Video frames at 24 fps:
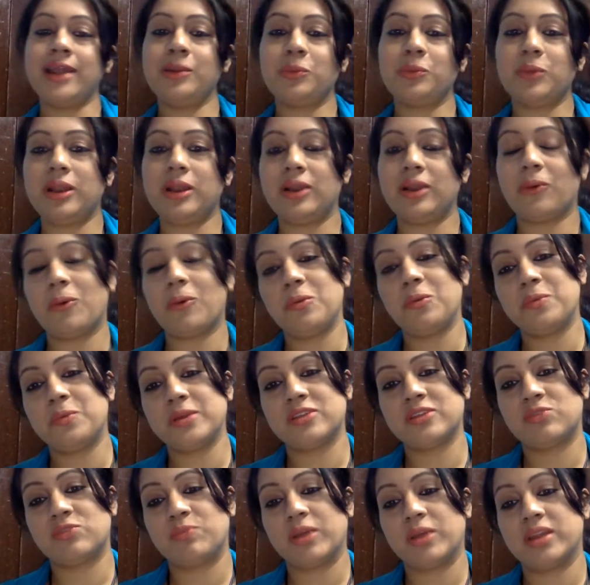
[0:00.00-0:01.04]
will
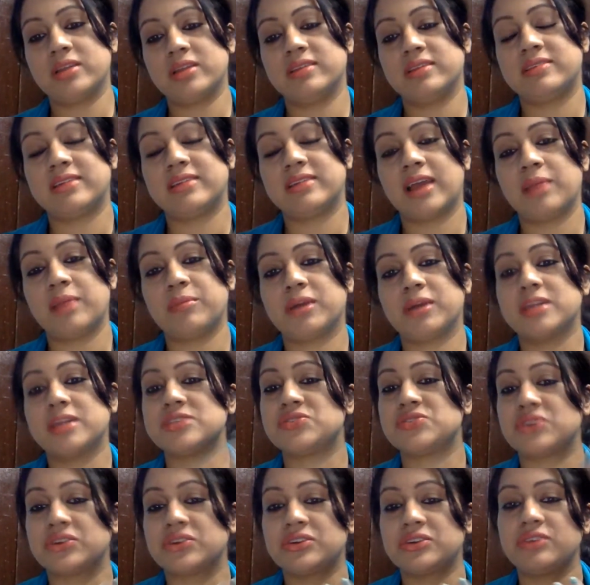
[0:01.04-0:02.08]
always spend his time
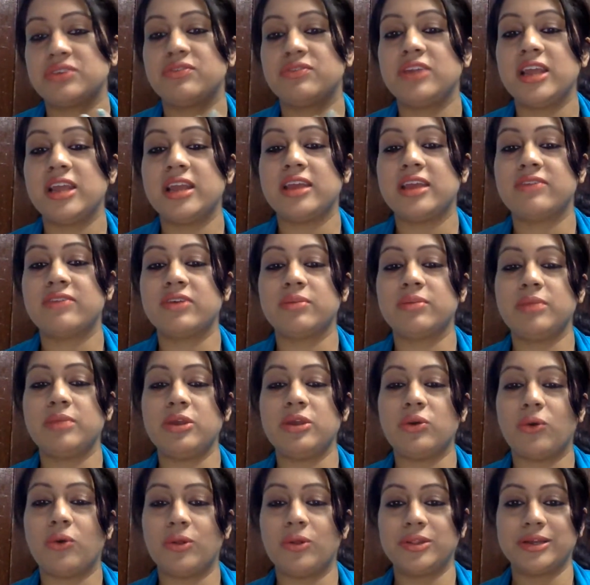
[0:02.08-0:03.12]
constructively giving
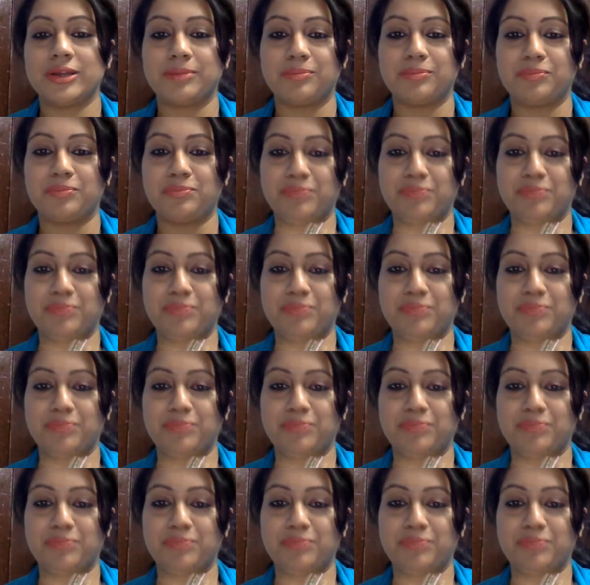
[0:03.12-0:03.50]
me all the